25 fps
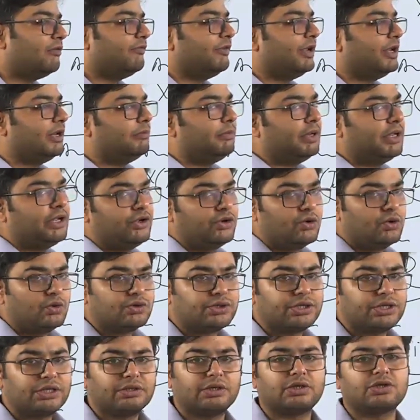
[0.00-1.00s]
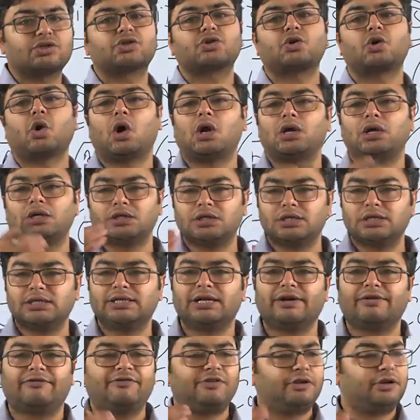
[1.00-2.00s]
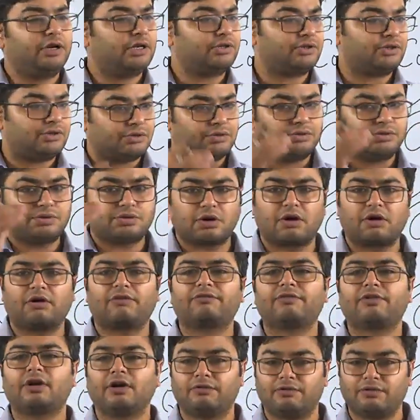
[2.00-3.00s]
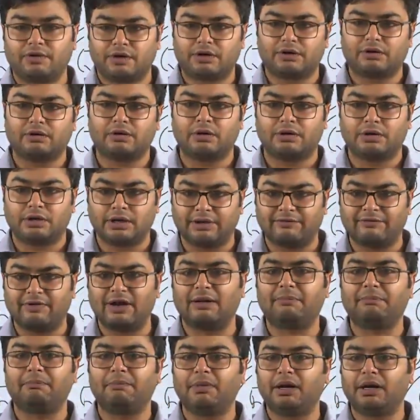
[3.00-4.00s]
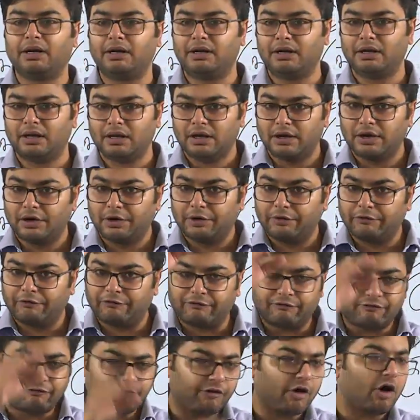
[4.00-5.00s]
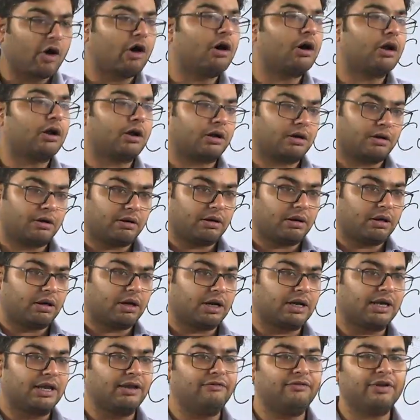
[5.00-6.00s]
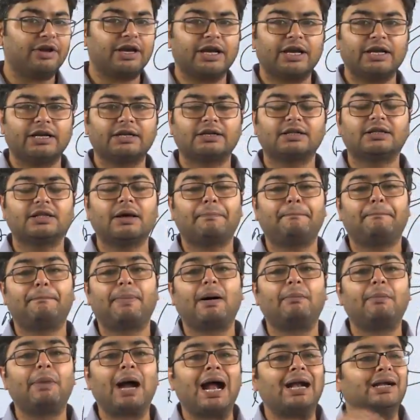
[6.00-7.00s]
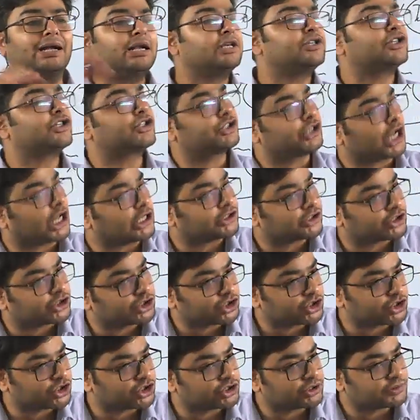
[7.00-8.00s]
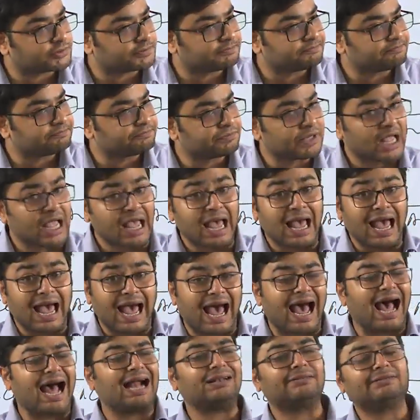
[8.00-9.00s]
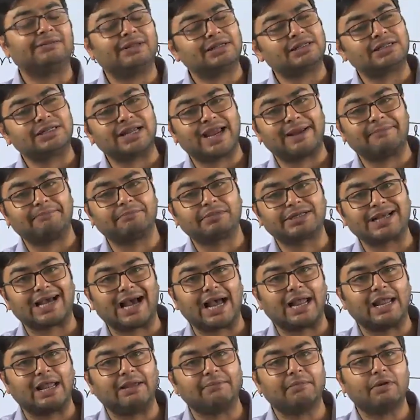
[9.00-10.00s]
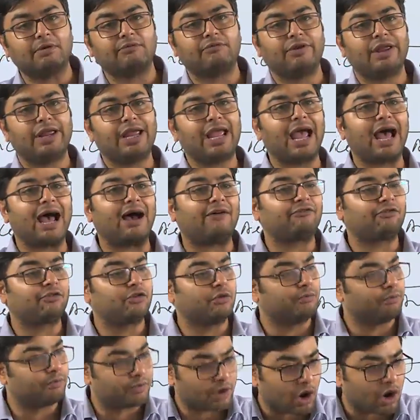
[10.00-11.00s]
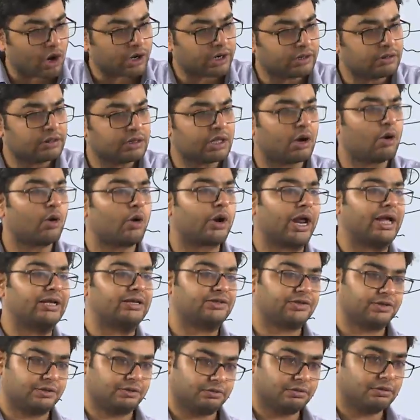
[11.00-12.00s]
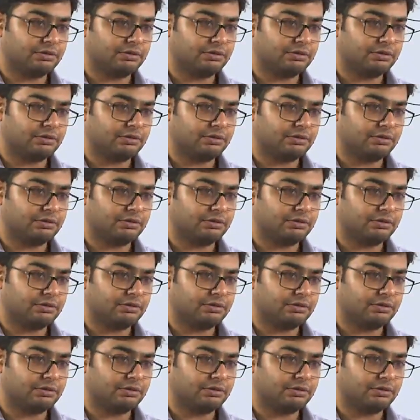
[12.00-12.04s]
we'll be using the scholarly definitions of development for giving it the pubadish touch, at the same time we have to broaden the horizon